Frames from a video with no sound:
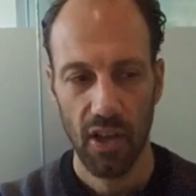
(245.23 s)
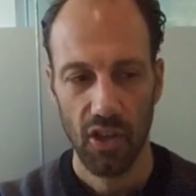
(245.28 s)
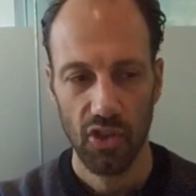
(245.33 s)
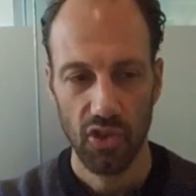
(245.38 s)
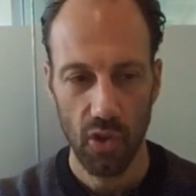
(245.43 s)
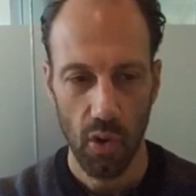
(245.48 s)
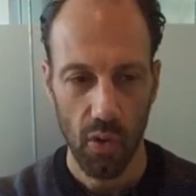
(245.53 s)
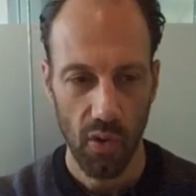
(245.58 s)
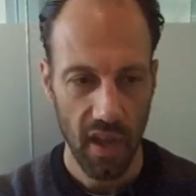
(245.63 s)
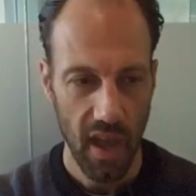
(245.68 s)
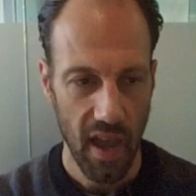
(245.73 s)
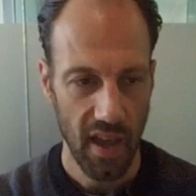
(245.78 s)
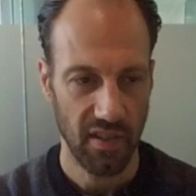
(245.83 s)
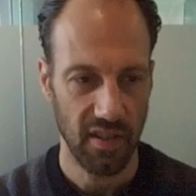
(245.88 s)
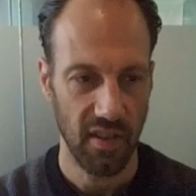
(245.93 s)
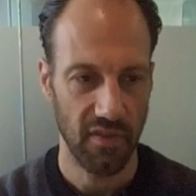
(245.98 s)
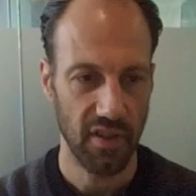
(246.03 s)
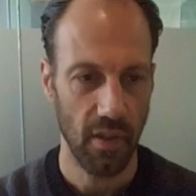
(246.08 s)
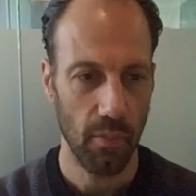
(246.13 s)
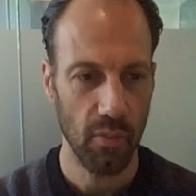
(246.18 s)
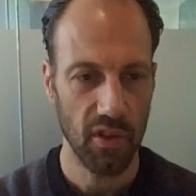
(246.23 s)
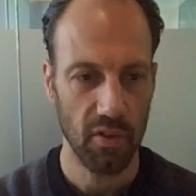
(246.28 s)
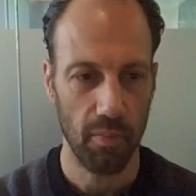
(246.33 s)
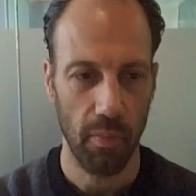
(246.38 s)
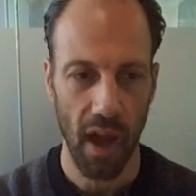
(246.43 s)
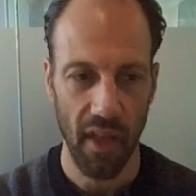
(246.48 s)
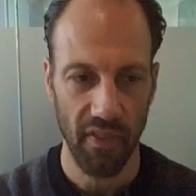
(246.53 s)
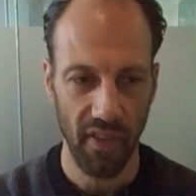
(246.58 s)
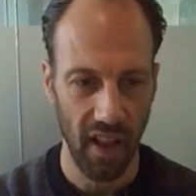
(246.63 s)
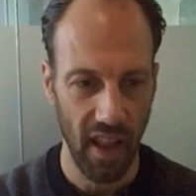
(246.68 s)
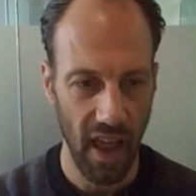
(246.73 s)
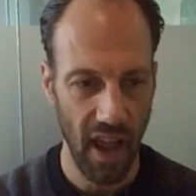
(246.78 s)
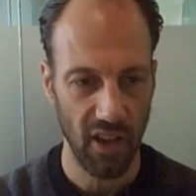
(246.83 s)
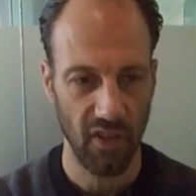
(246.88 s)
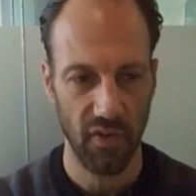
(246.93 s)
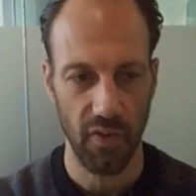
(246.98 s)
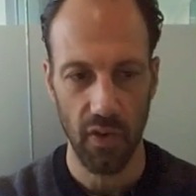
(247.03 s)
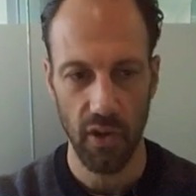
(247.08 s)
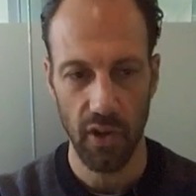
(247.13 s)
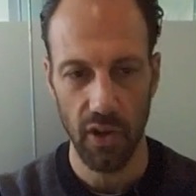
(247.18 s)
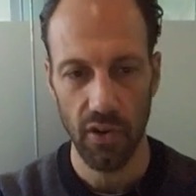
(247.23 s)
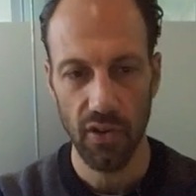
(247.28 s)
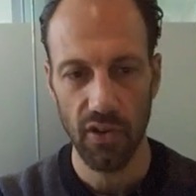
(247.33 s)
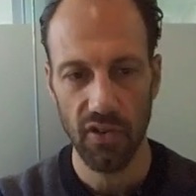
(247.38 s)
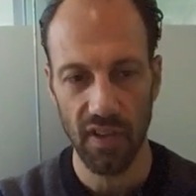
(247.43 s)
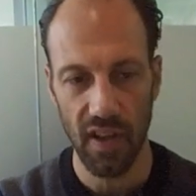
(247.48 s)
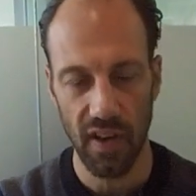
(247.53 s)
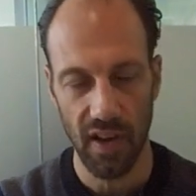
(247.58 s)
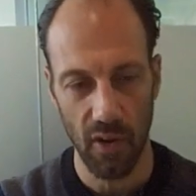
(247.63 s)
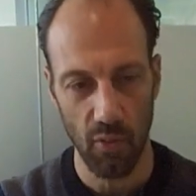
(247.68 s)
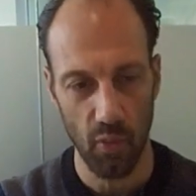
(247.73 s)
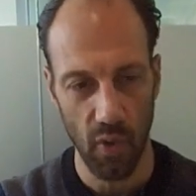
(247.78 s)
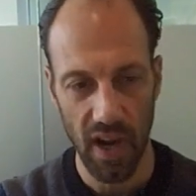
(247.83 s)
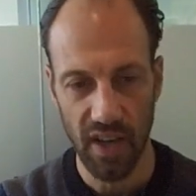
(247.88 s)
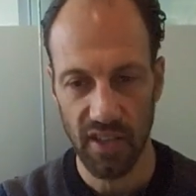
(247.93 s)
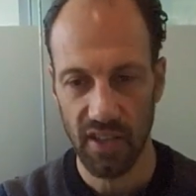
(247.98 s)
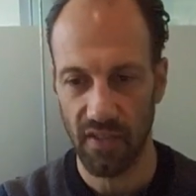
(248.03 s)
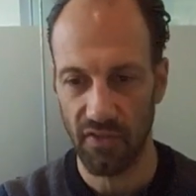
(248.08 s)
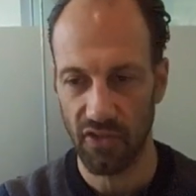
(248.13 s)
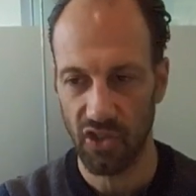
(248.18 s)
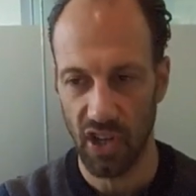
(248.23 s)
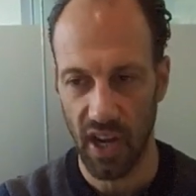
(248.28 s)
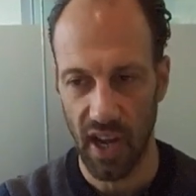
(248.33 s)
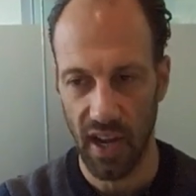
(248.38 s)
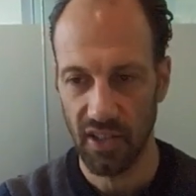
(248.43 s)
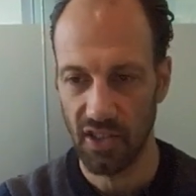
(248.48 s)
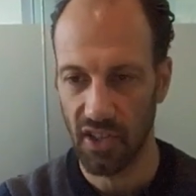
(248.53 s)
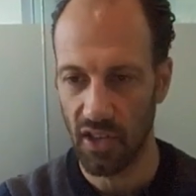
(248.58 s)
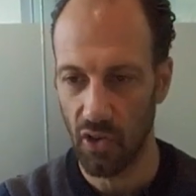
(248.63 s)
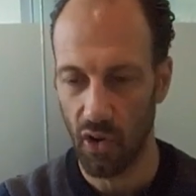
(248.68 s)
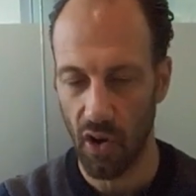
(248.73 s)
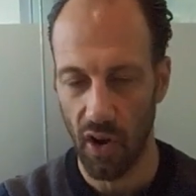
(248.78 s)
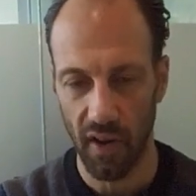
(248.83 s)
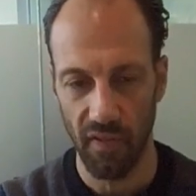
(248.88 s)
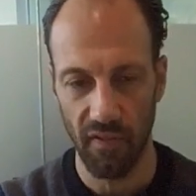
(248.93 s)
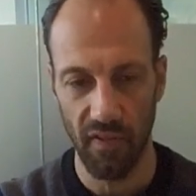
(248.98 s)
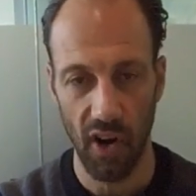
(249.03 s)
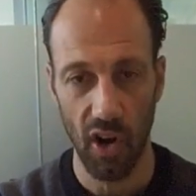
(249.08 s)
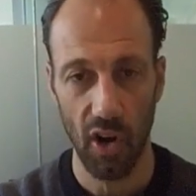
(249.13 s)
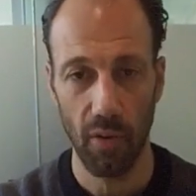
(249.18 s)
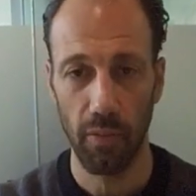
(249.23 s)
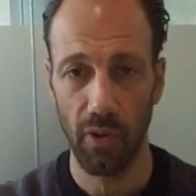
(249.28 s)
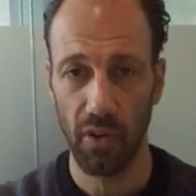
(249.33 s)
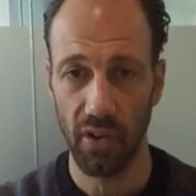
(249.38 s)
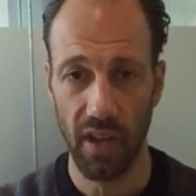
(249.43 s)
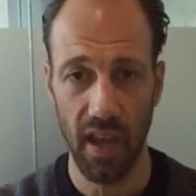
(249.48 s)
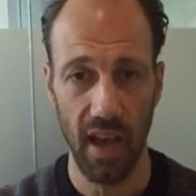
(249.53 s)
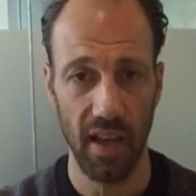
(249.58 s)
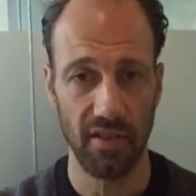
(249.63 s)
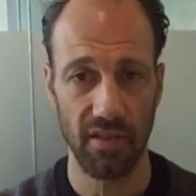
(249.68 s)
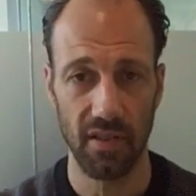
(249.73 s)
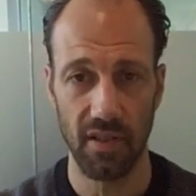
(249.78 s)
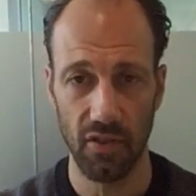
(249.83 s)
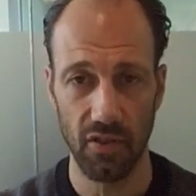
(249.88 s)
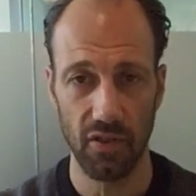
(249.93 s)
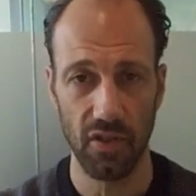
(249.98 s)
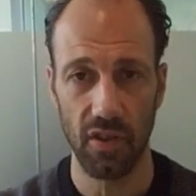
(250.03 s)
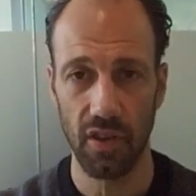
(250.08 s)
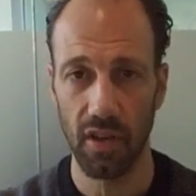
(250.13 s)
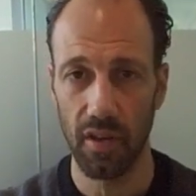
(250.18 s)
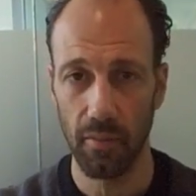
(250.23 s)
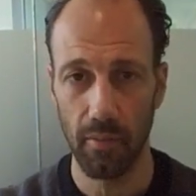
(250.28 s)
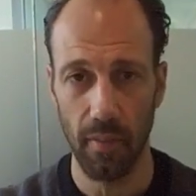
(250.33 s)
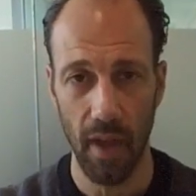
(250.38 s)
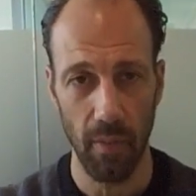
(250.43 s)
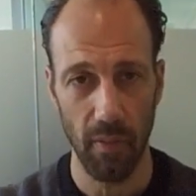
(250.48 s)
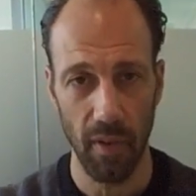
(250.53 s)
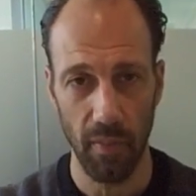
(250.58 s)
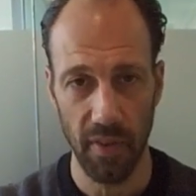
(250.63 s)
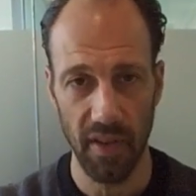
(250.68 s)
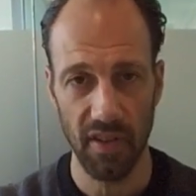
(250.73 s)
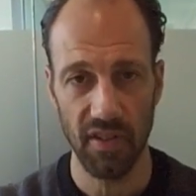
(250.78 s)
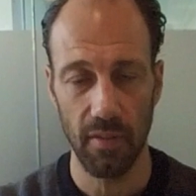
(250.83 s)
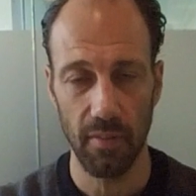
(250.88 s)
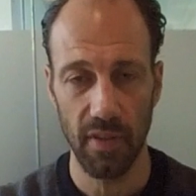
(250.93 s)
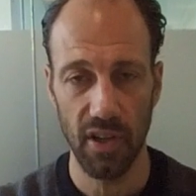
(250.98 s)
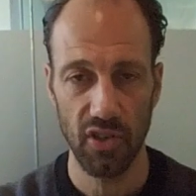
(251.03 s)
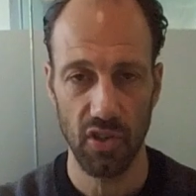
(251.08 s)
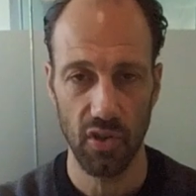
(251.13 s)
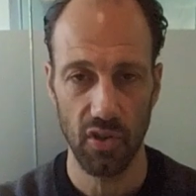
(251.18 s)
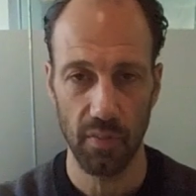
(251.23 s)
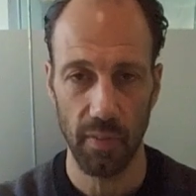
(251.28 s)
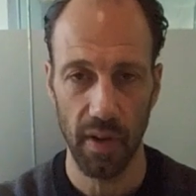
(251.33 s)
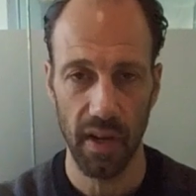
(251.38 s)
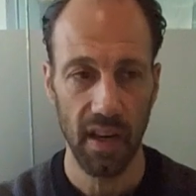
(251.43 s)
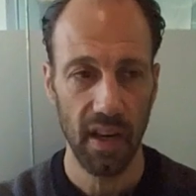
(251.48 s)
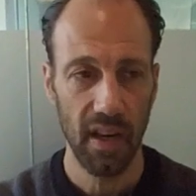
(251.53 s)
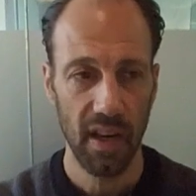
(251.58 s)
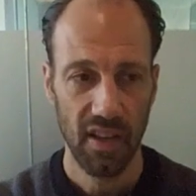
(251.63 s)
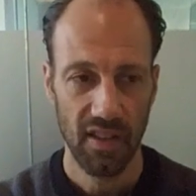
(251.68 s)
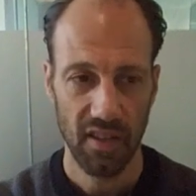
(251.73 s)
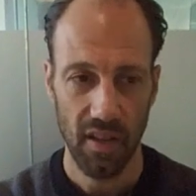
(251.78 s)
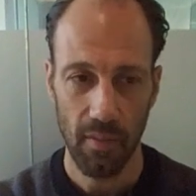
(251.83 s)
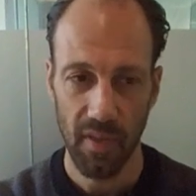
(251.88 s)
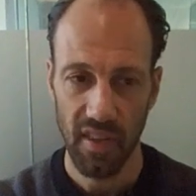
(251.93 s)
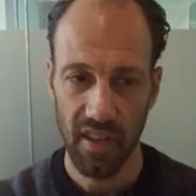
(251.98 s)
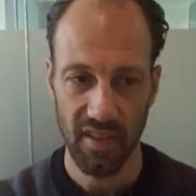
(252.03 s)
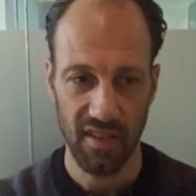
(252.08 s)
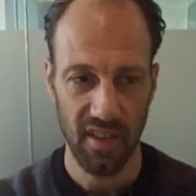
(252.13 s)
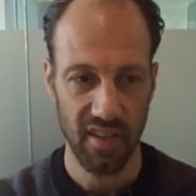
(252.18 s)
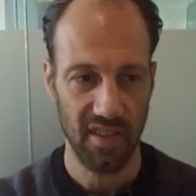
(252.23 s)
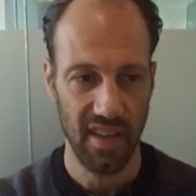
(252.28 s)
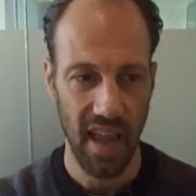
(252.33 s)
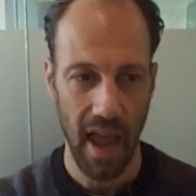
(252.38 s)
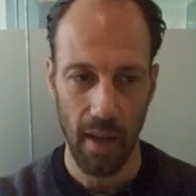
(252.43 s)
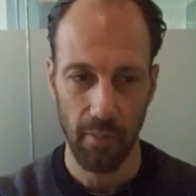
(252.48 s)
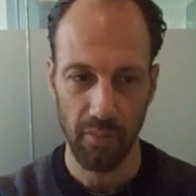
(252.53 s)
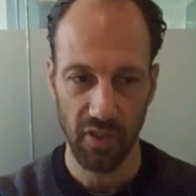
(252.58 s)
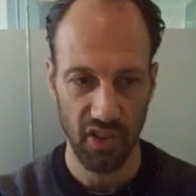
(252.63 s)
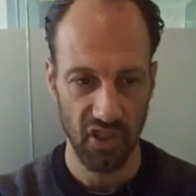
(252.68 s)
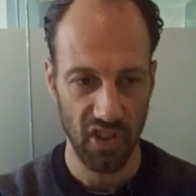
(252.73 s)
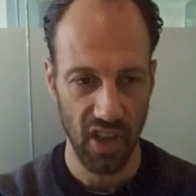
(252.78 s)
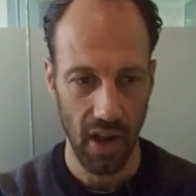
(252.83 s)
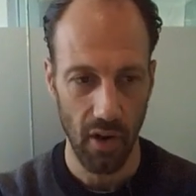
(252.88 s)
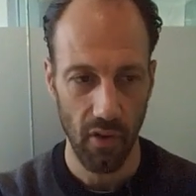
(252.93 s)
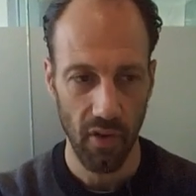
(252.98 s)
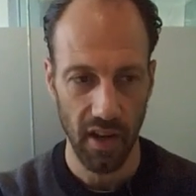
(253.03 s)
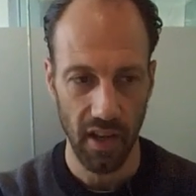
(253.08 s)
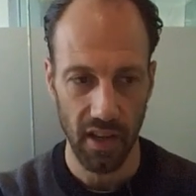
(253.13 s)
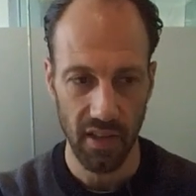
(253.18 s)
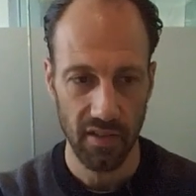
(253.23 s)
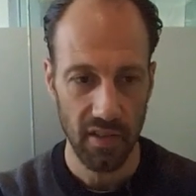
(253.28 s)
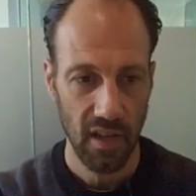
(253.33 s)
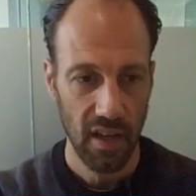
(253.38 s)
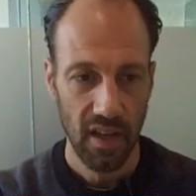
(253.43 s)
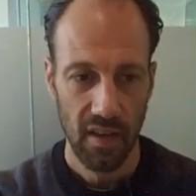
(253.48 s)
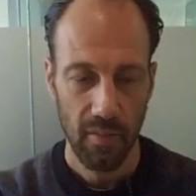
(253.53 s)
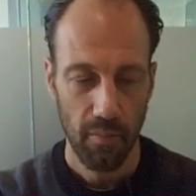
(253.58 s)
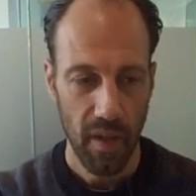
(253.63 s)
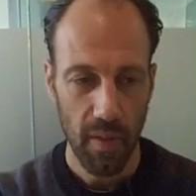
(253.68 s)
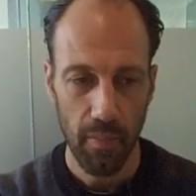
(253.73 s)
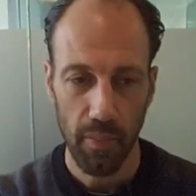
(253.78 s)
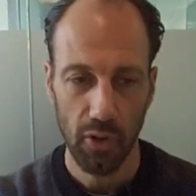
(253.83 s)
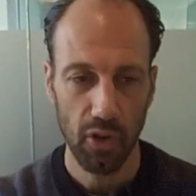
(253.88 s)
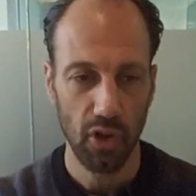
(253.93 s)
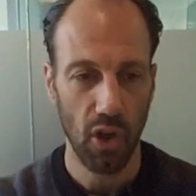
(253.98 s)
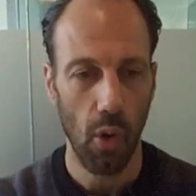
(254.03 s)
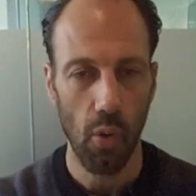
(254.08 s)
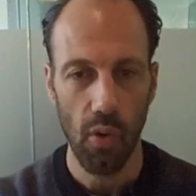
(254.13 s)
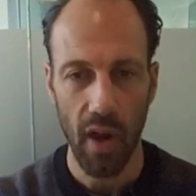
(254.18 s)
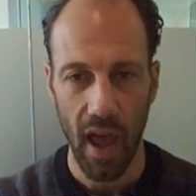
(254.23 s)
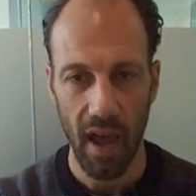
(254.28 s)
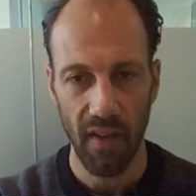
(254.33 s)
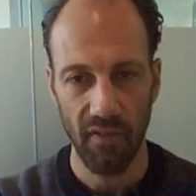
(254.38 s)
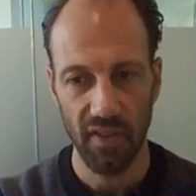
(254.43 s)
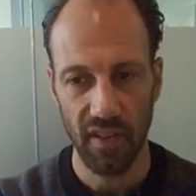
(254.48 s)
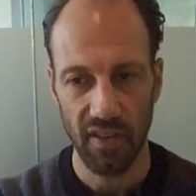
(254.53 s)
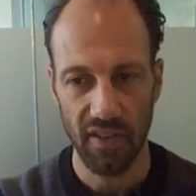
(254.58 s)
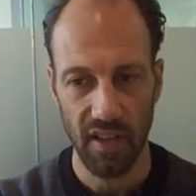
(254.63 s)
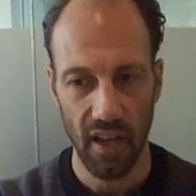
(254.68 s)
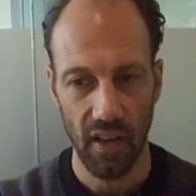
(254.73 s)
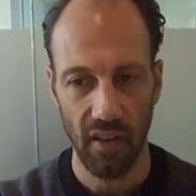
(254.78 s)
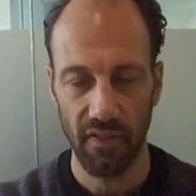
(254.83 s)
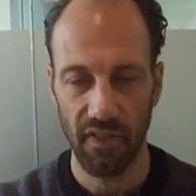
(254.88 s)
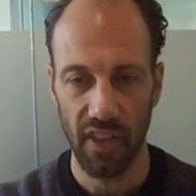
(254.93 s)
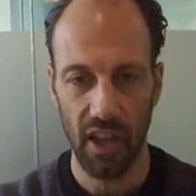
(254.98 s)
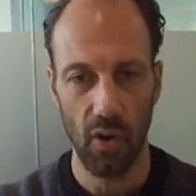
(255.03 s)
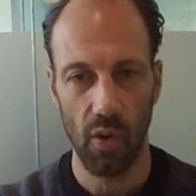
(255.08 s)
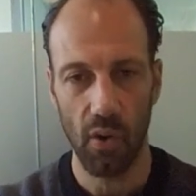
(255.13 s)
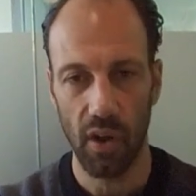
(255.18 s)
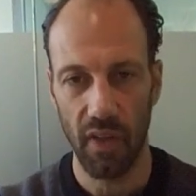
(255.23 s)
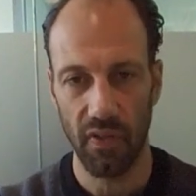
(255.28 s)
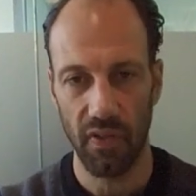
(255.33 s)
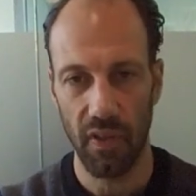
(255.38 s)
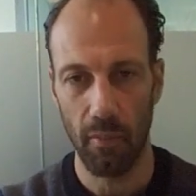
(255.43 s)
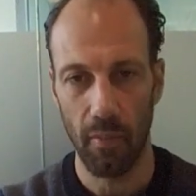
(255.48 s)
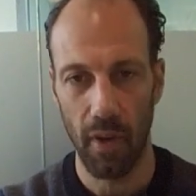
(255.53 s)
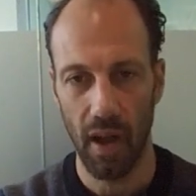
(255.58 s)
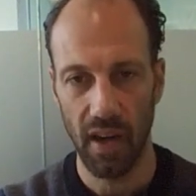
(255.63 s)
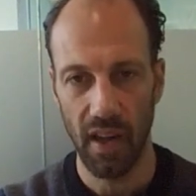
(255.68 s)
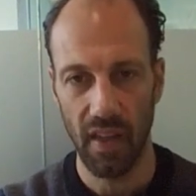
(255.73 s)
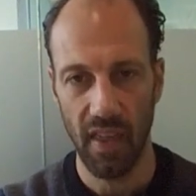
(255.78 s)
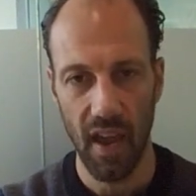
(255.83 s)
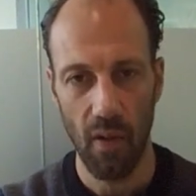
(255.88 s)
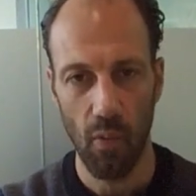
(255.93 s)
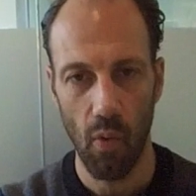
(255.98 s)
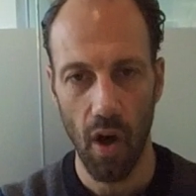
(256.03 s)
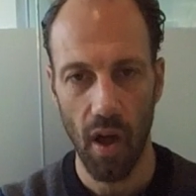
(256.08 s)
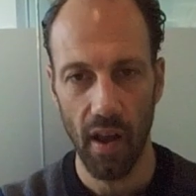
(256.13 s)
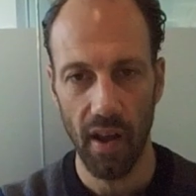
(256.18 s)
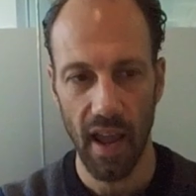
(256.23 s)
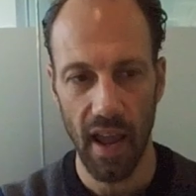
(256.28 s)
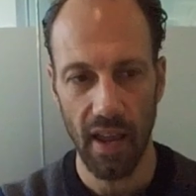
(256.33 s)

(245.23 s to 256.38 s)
So yes, if someone's bought in the last few years and rates have changed and they're on a variable, yes, there's going to maybe be some issues. But some of these established areas, people don't have to sell if they don't get the money they want.